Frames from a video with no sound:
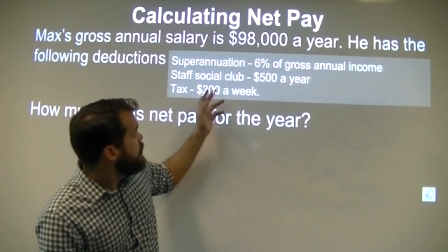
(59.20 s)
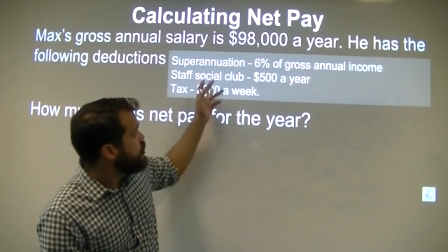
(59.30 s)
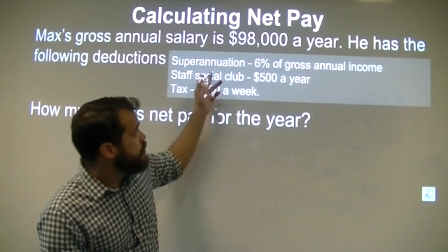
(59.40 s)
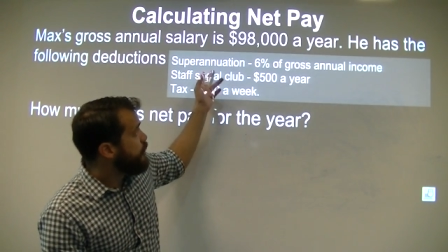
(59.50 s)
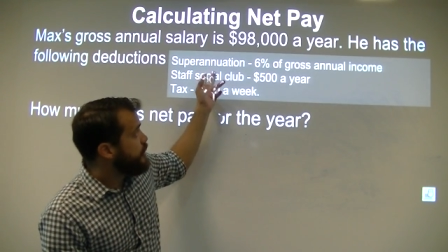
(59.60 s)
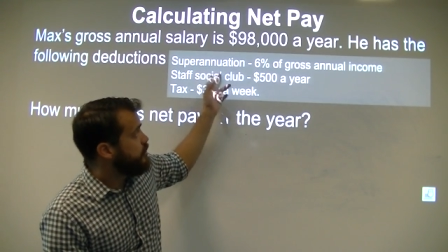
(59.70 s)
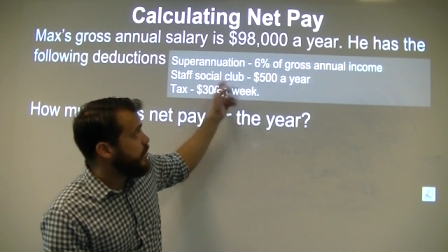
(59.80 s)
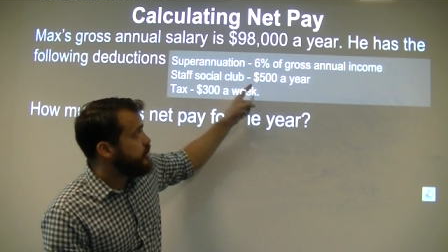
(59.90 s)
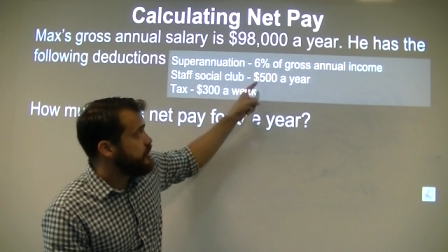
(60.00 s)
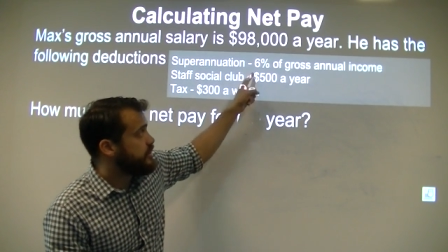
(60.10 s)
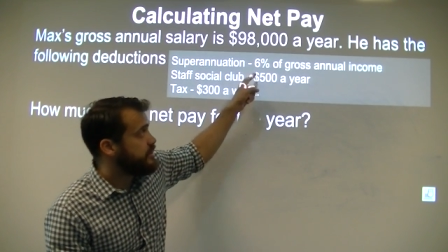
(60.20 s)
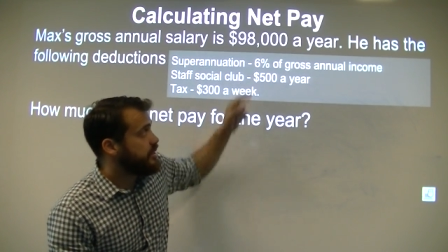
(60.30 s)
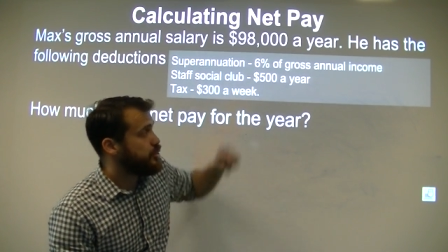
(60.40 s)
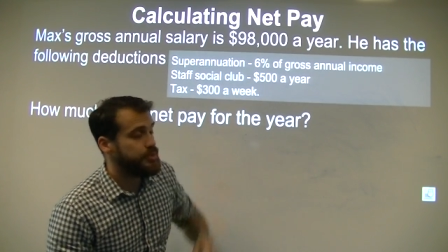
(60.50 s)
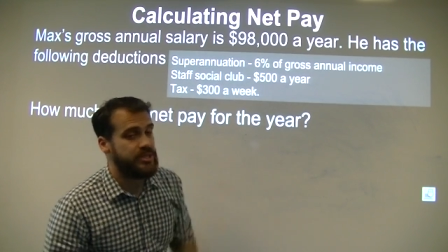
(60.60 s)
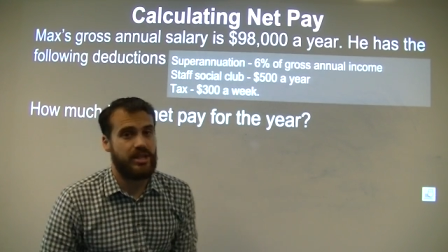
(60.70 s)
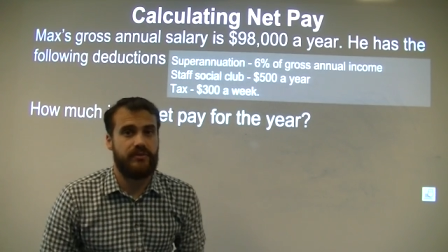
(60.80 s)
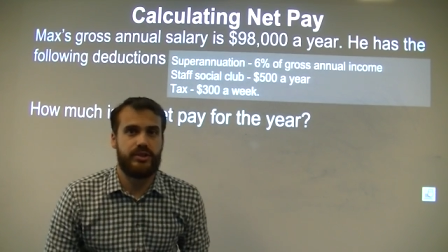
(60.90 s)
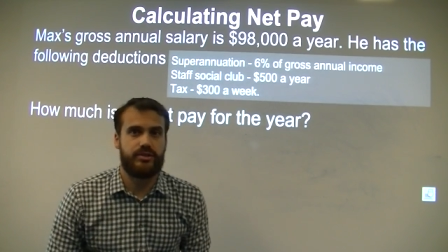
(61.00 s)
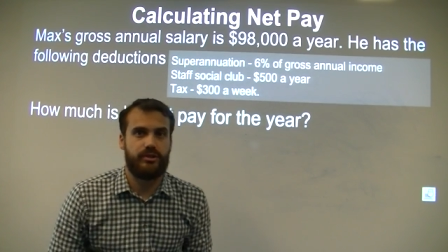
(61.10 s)
Superannuation is 6%
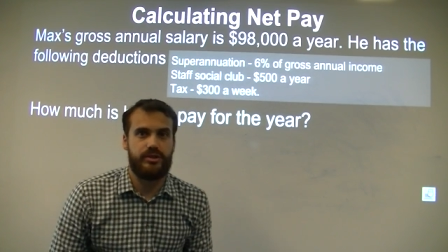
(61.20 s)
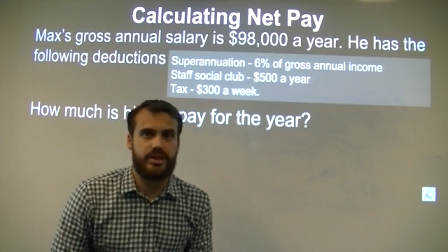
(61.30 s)
of his gross